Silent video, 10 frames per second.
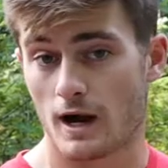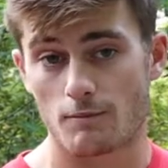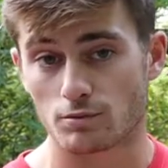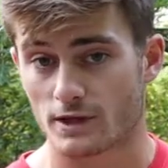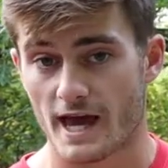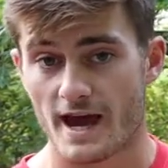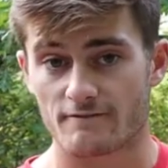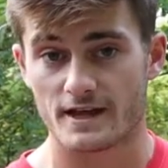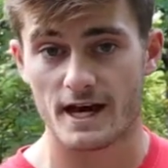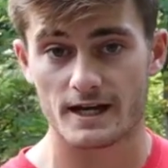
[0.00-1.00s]
probably
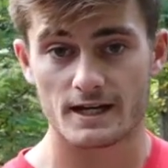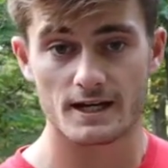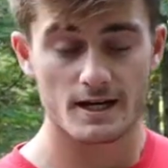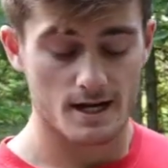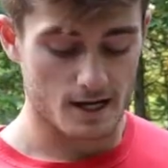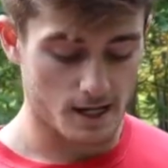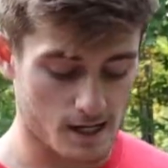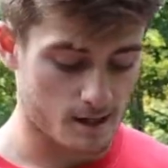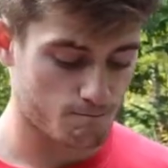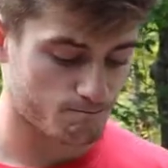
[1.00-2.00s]
have that.
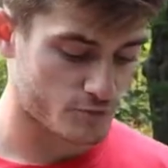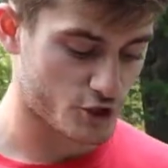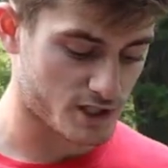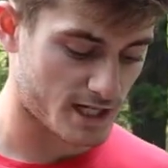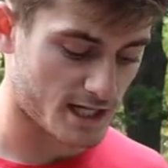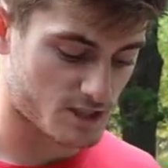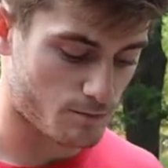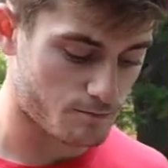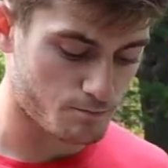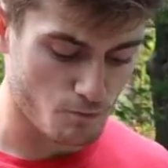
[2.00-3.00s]
Um, just to kind of
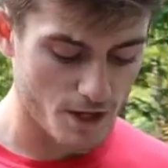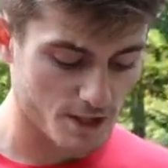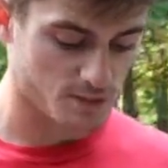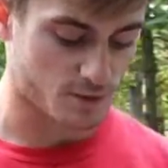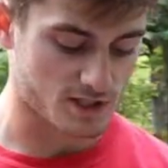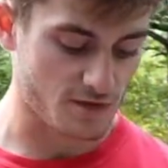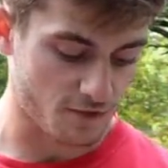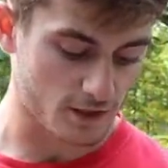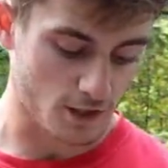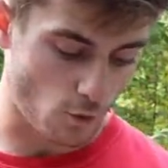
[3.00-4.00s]
sp
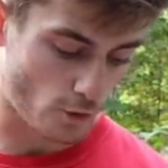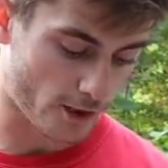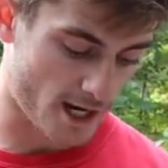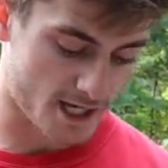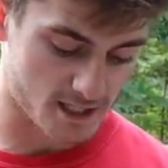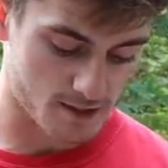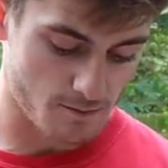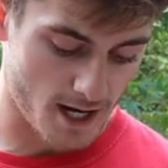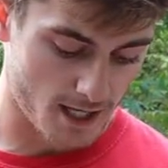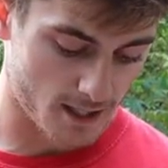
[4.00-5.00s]
specifically organize
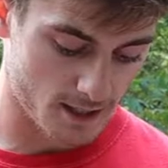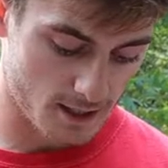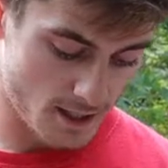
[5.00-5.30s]
my,